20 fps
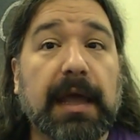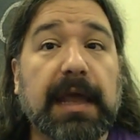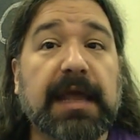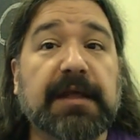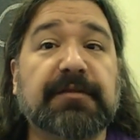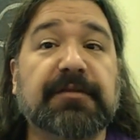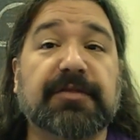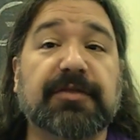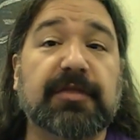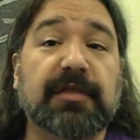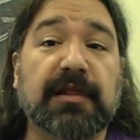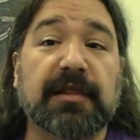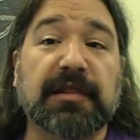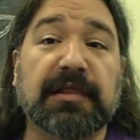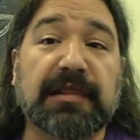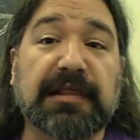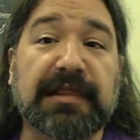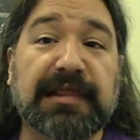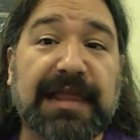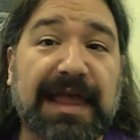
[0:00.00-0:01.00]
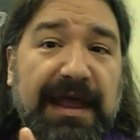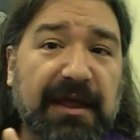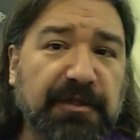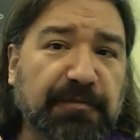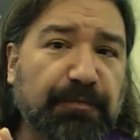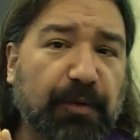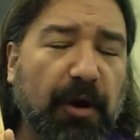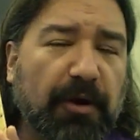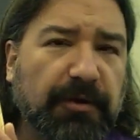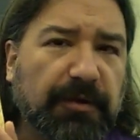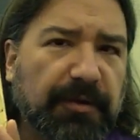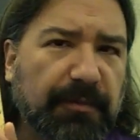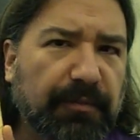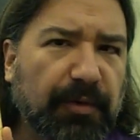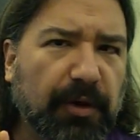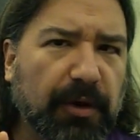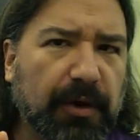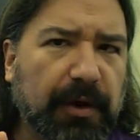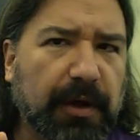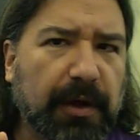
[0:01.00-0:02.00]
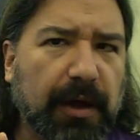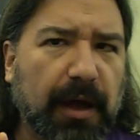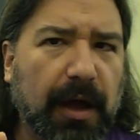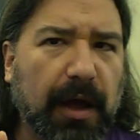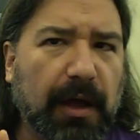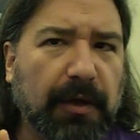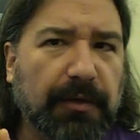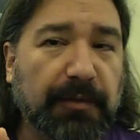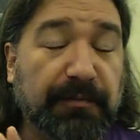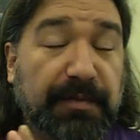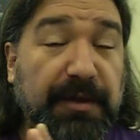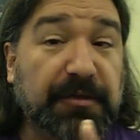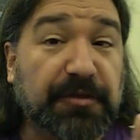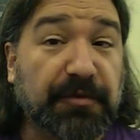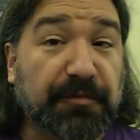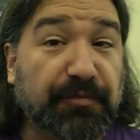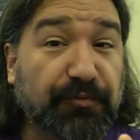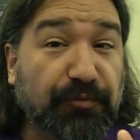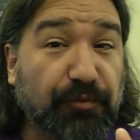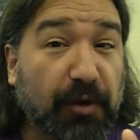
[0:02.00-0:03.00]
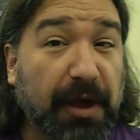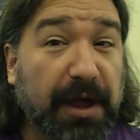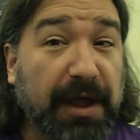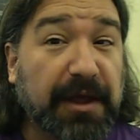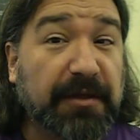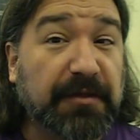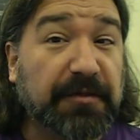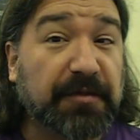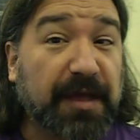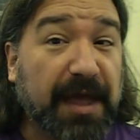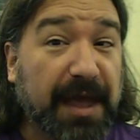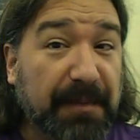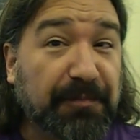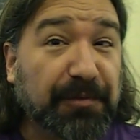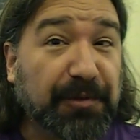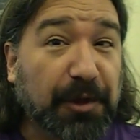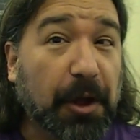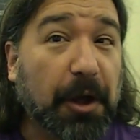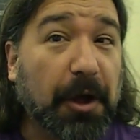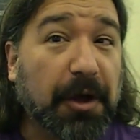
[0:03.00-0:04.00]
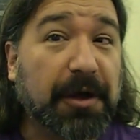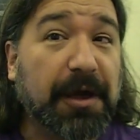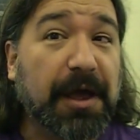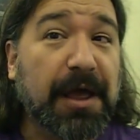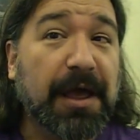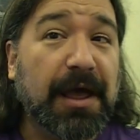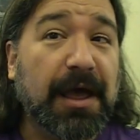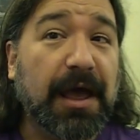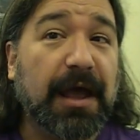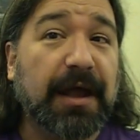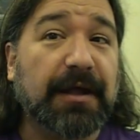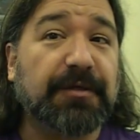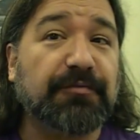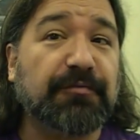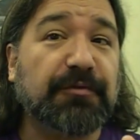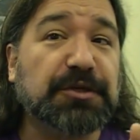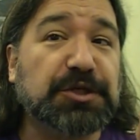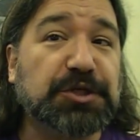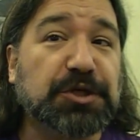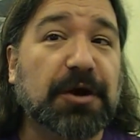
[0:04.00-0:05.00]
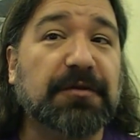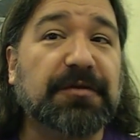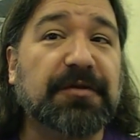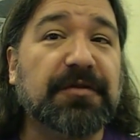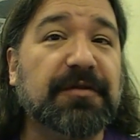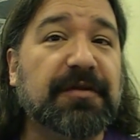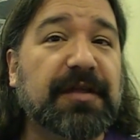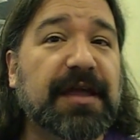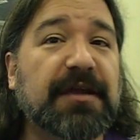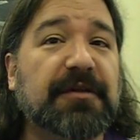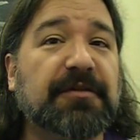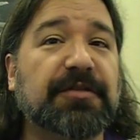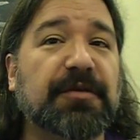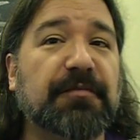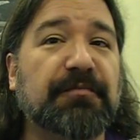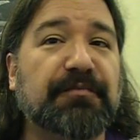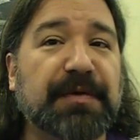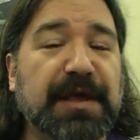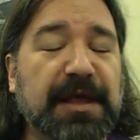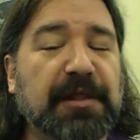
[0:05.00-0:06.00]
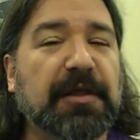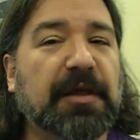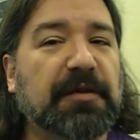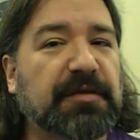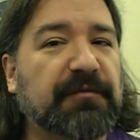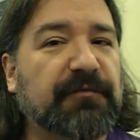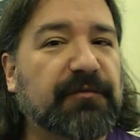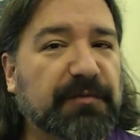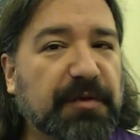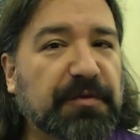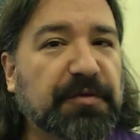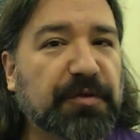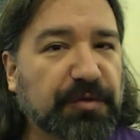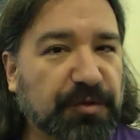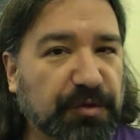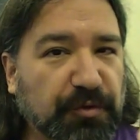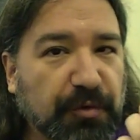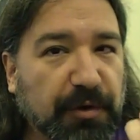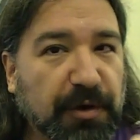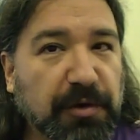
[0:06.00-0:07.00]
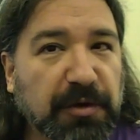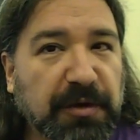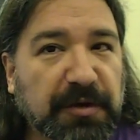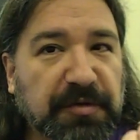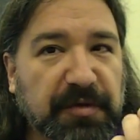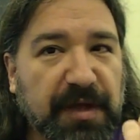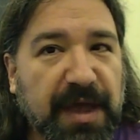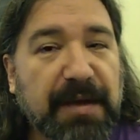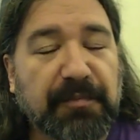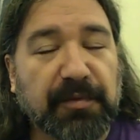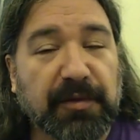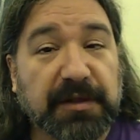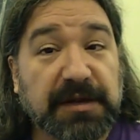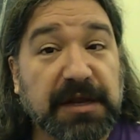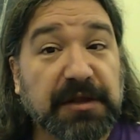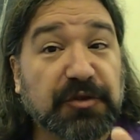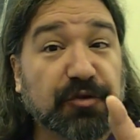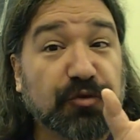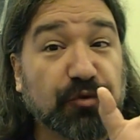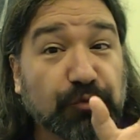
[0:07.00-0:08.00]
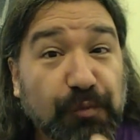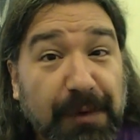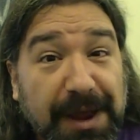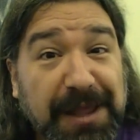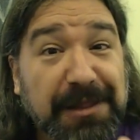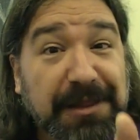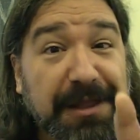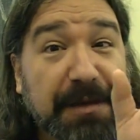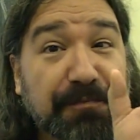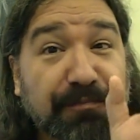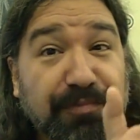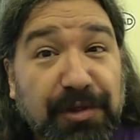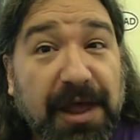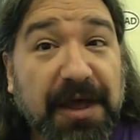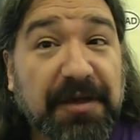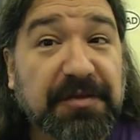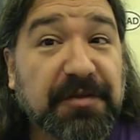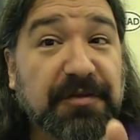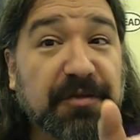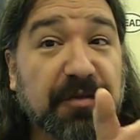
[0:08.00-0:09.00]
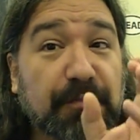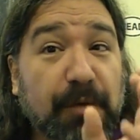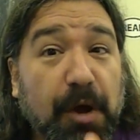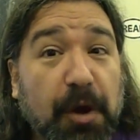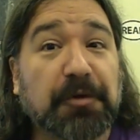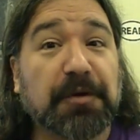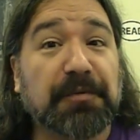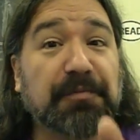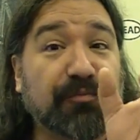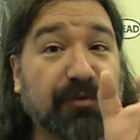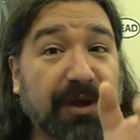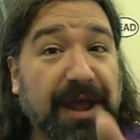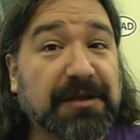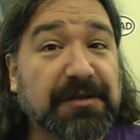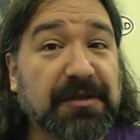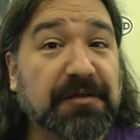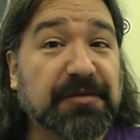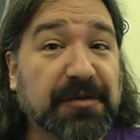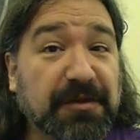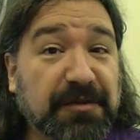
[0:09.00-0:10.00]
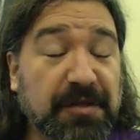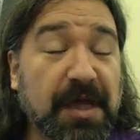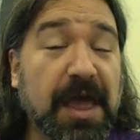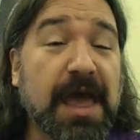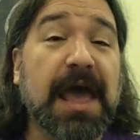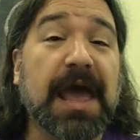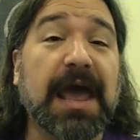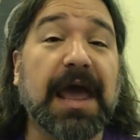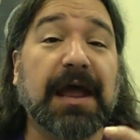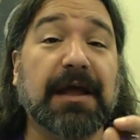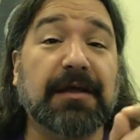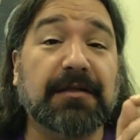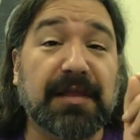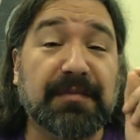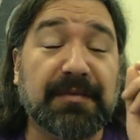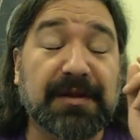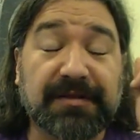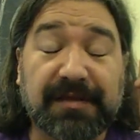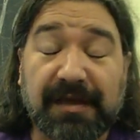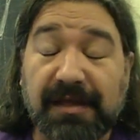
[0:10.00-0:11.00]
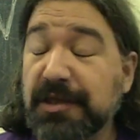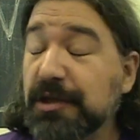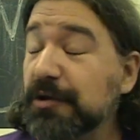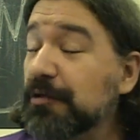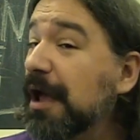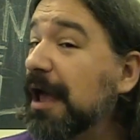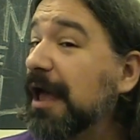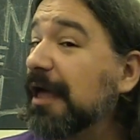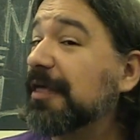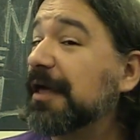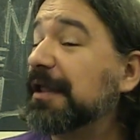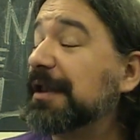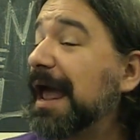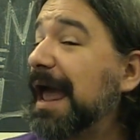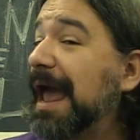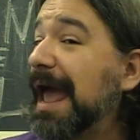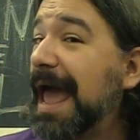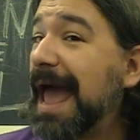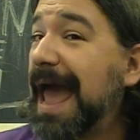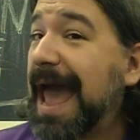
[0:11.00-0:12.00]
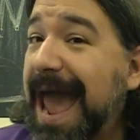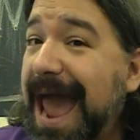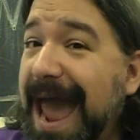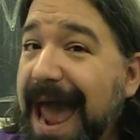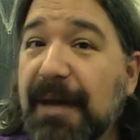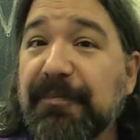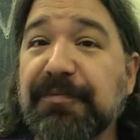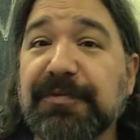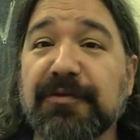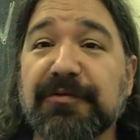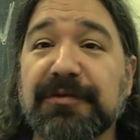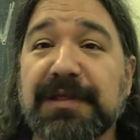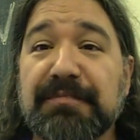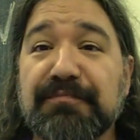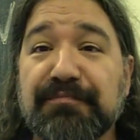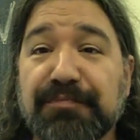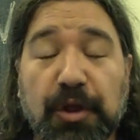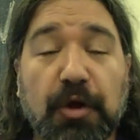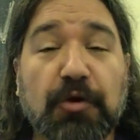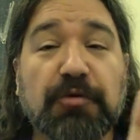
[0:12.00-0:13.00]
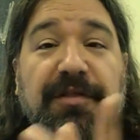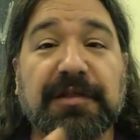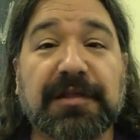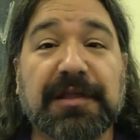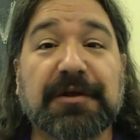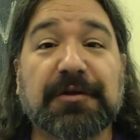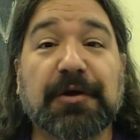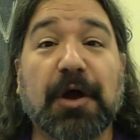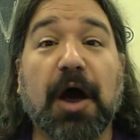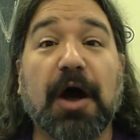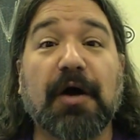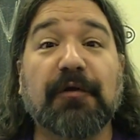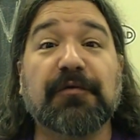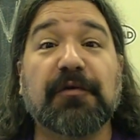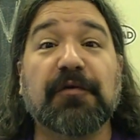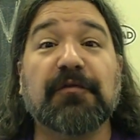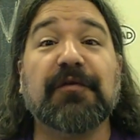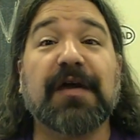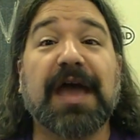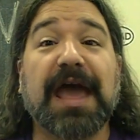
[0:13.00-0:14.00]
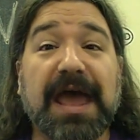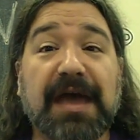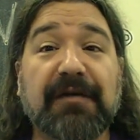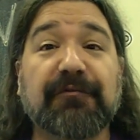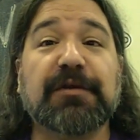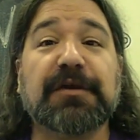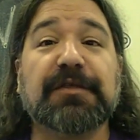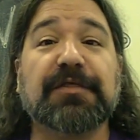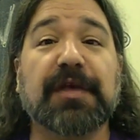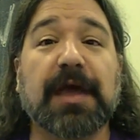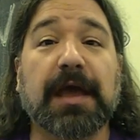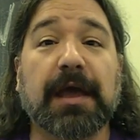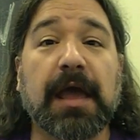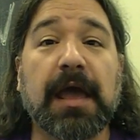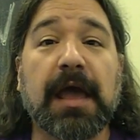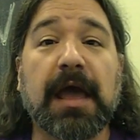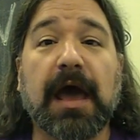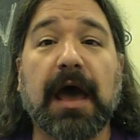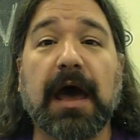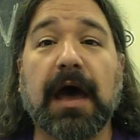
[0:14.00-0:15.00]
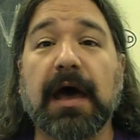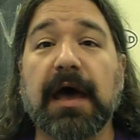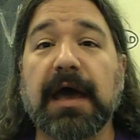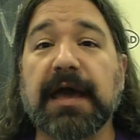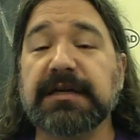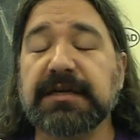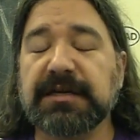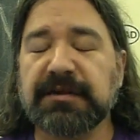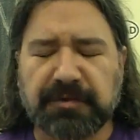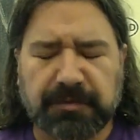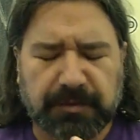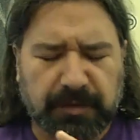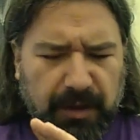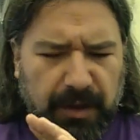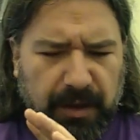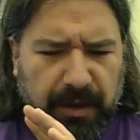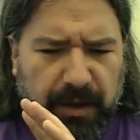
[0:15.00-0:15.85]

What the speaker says: It's the last part of the book, the big surprise epilogue. It's where Johnson takes the big lesson from this historical example, and he directly applies it to modern practices. And let me tell you, that absolutely blows the lid off of everything. It is